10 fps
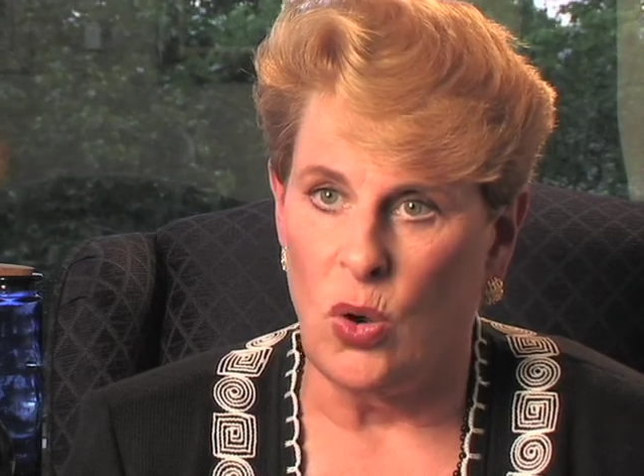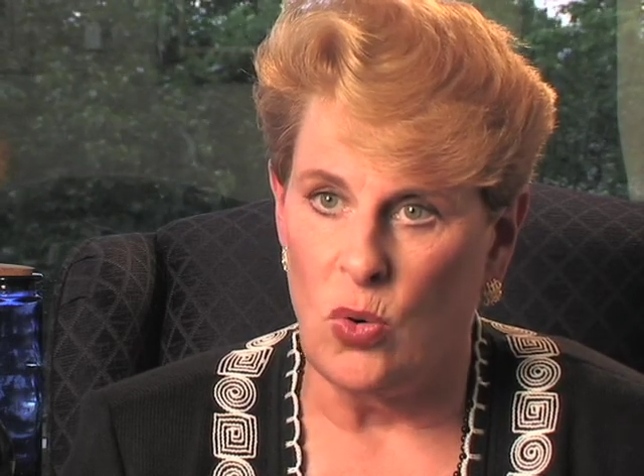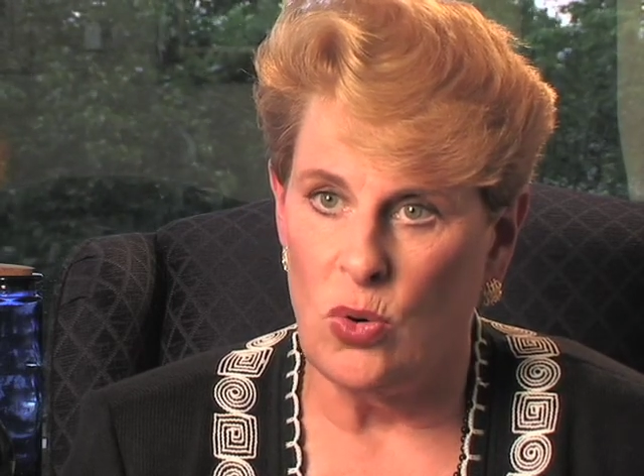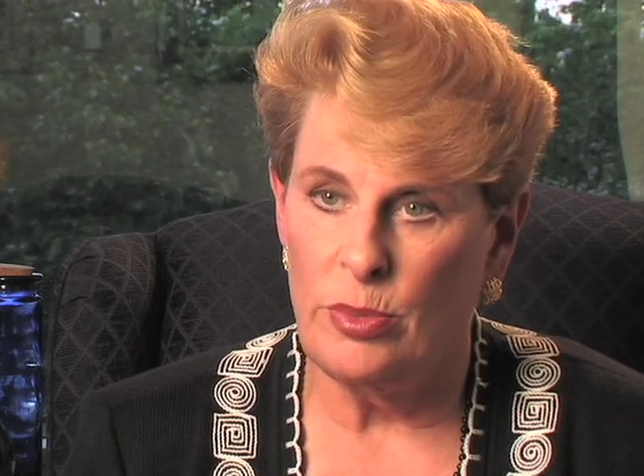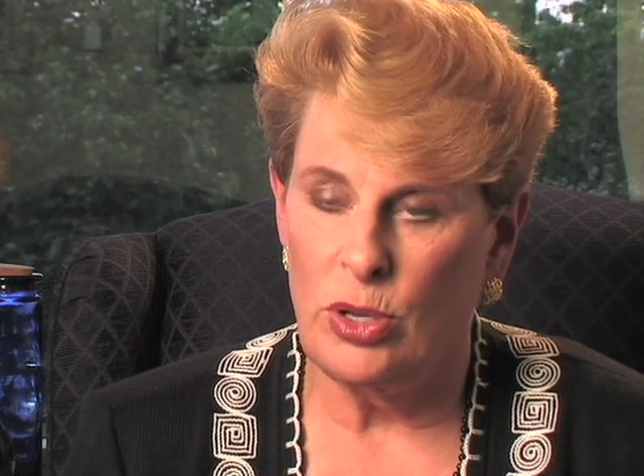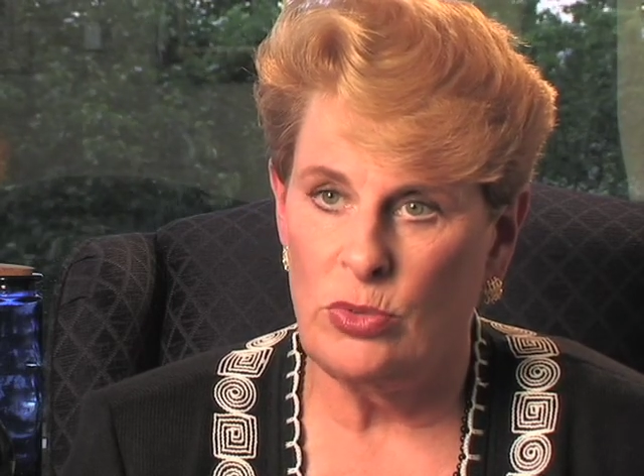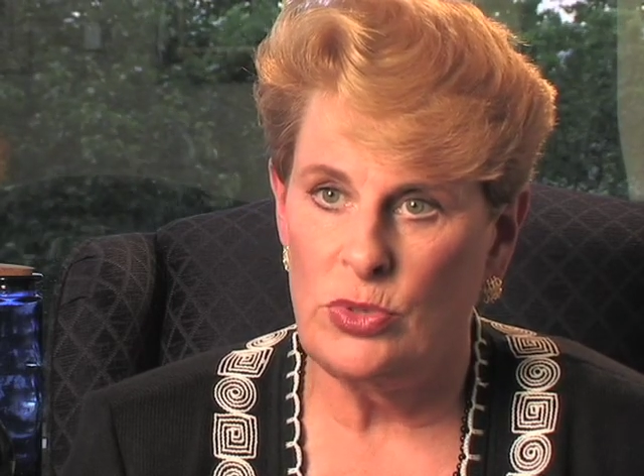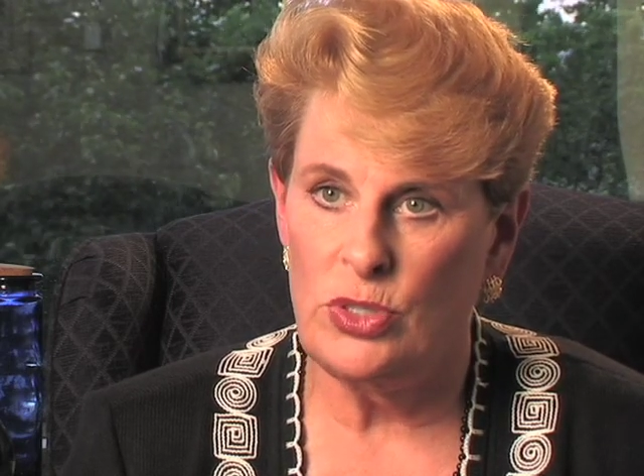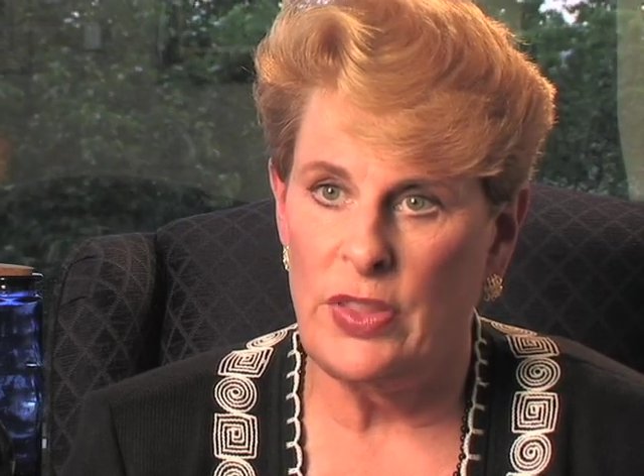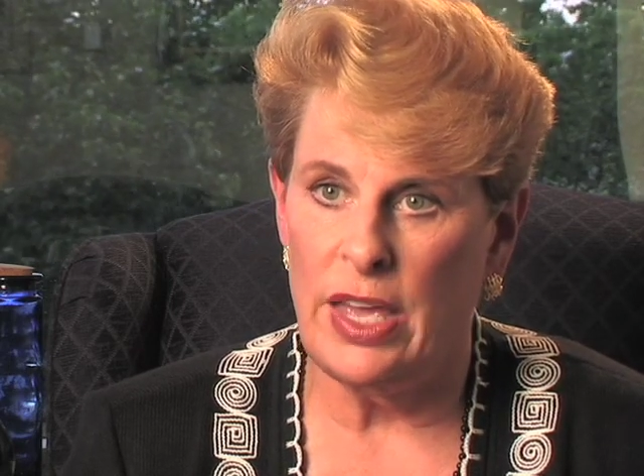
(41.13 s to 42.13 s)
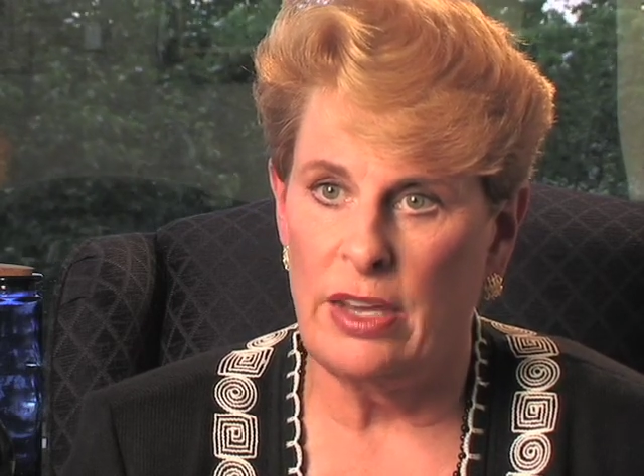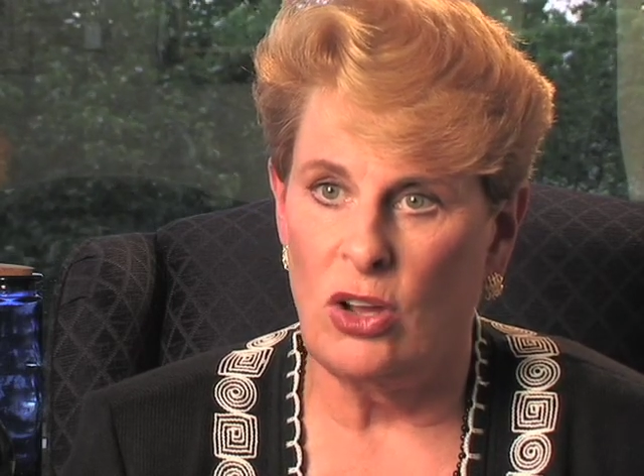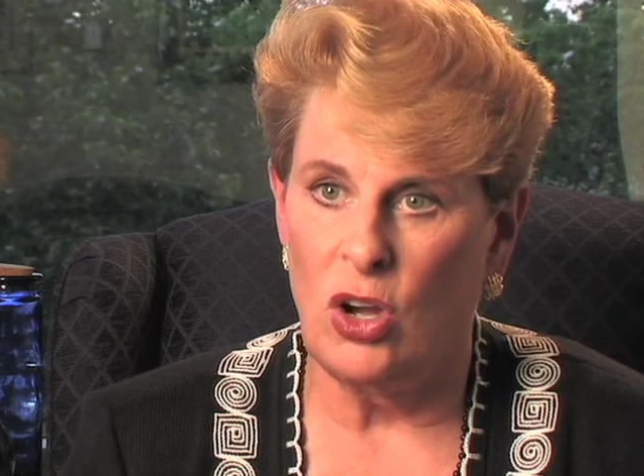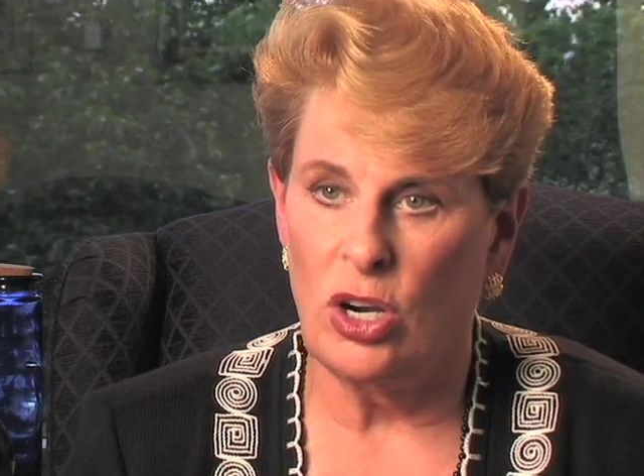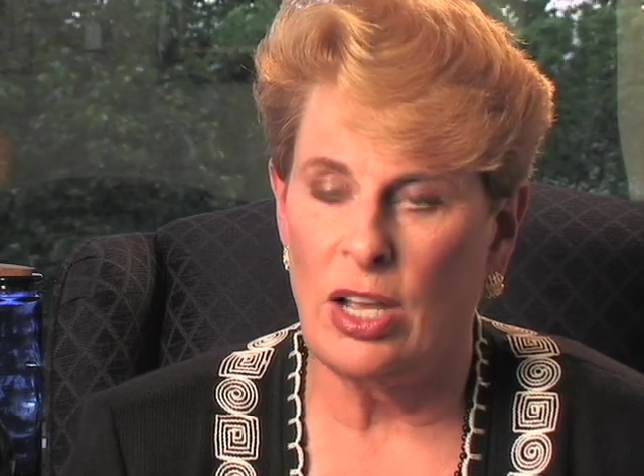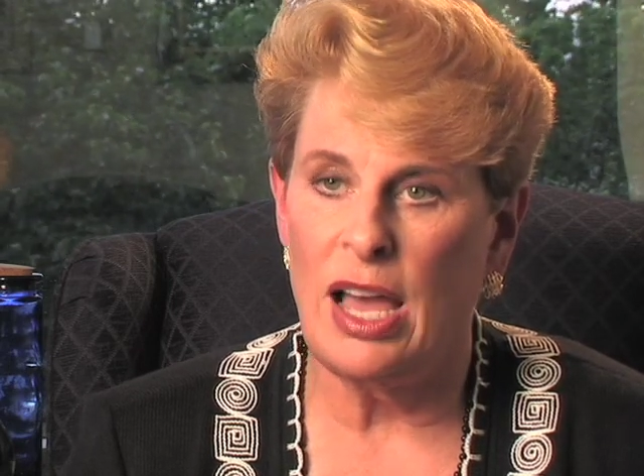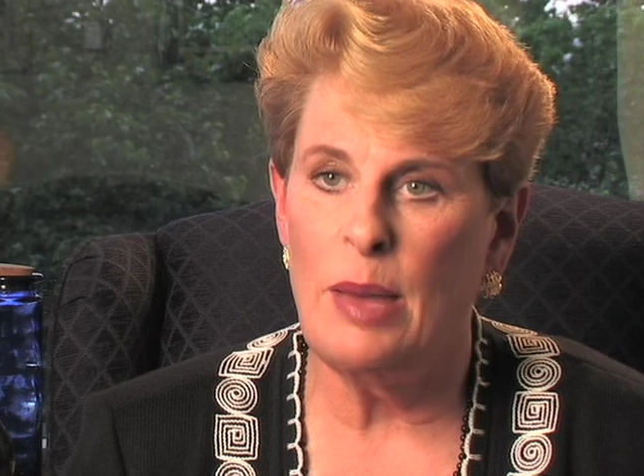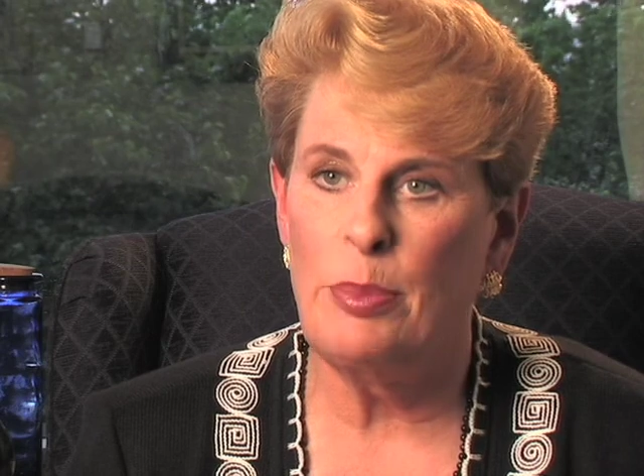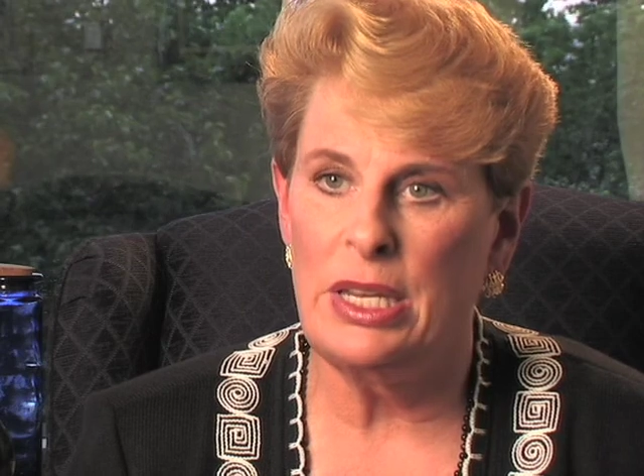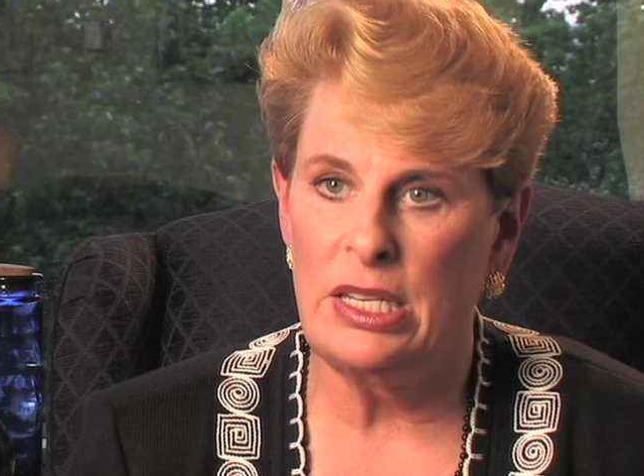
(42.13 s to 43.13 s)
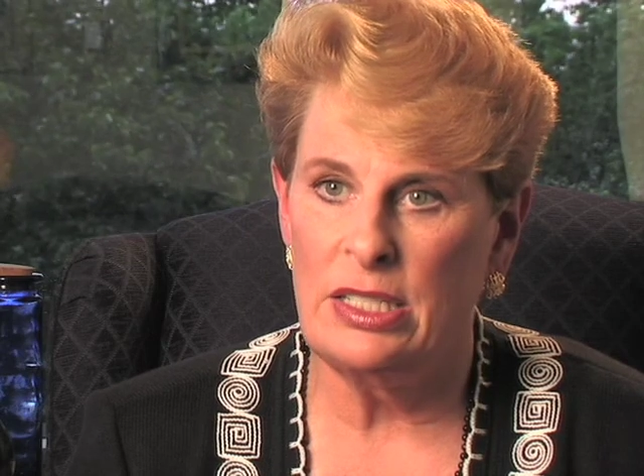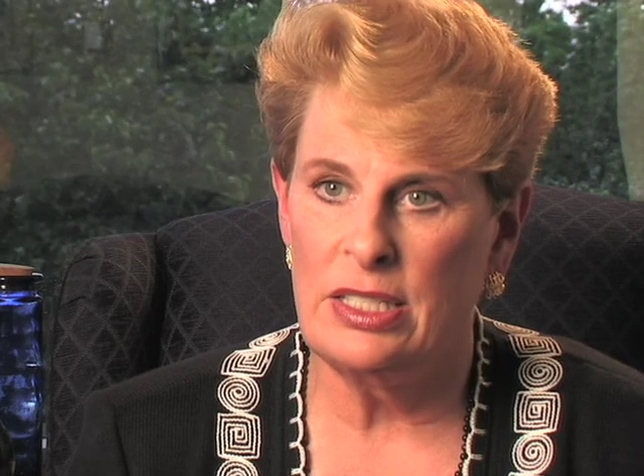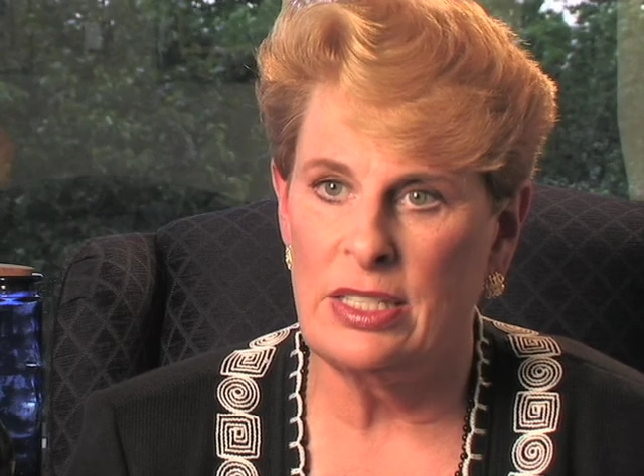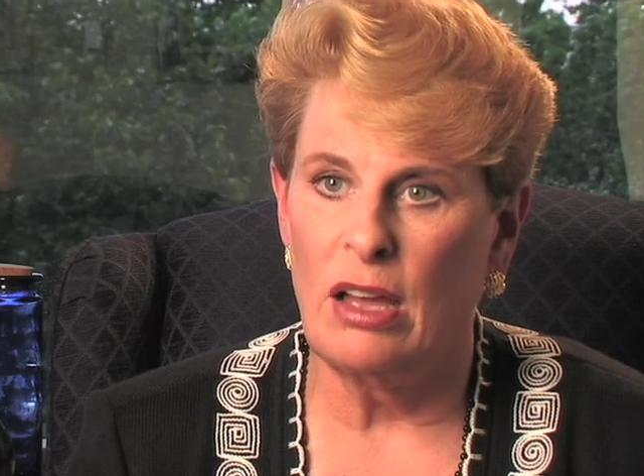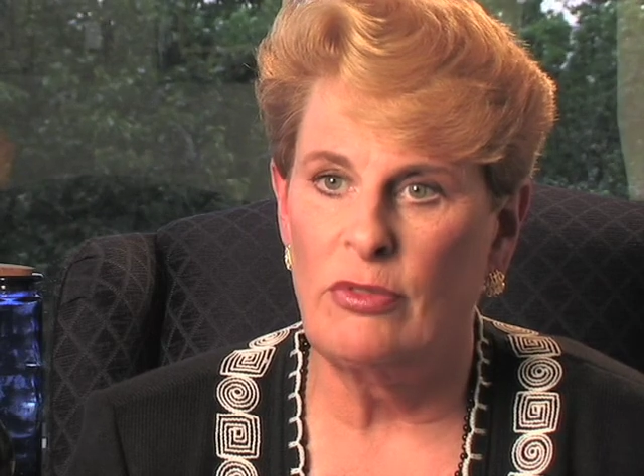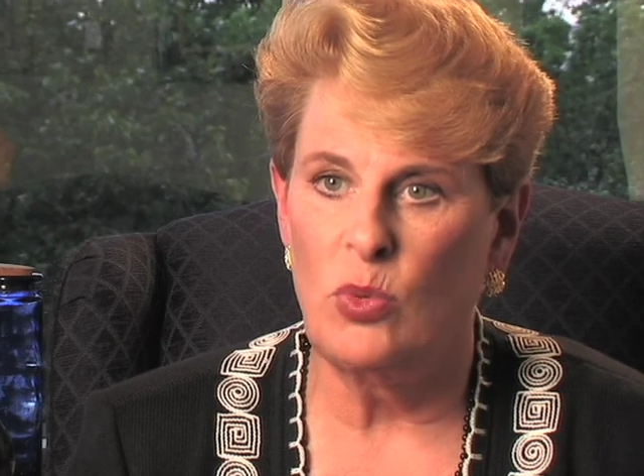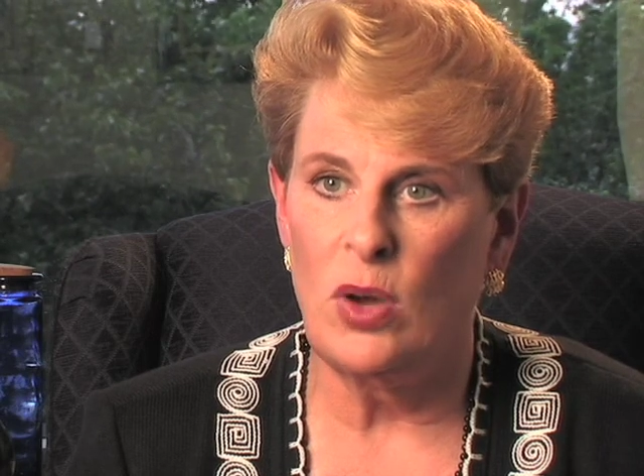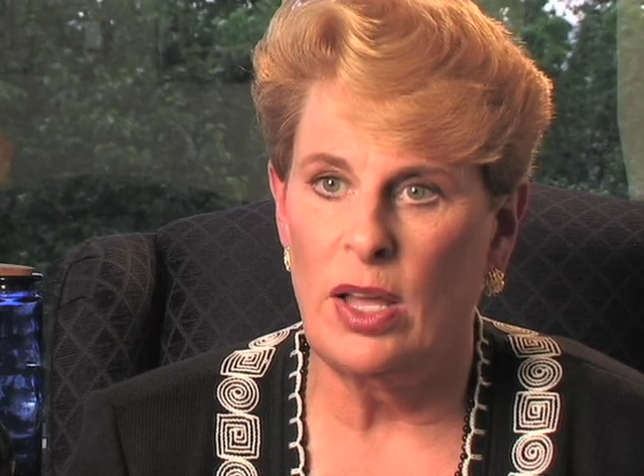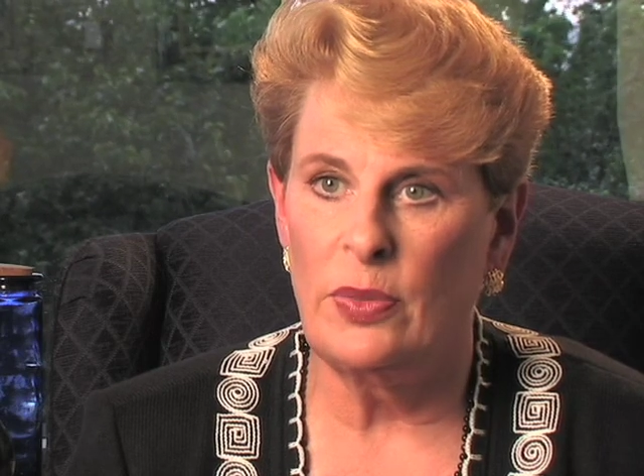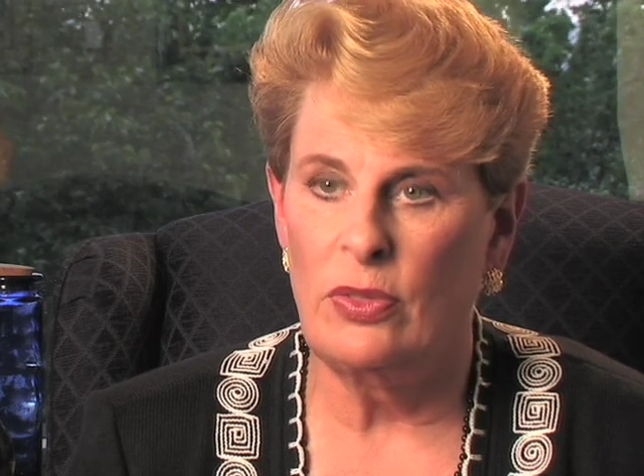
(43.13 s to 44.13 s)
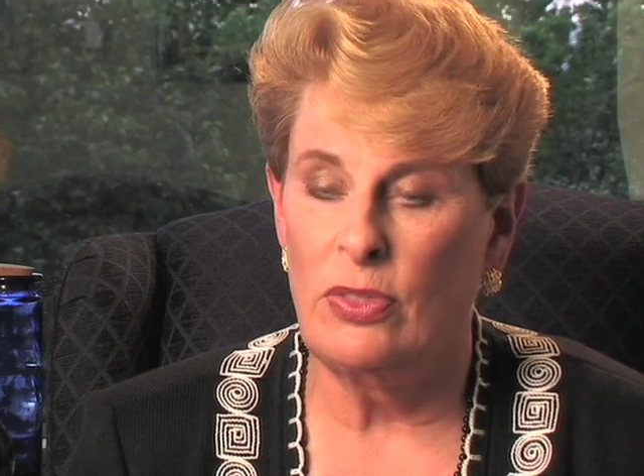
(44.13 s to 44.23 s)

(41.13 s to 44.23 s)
hormones that are copies of what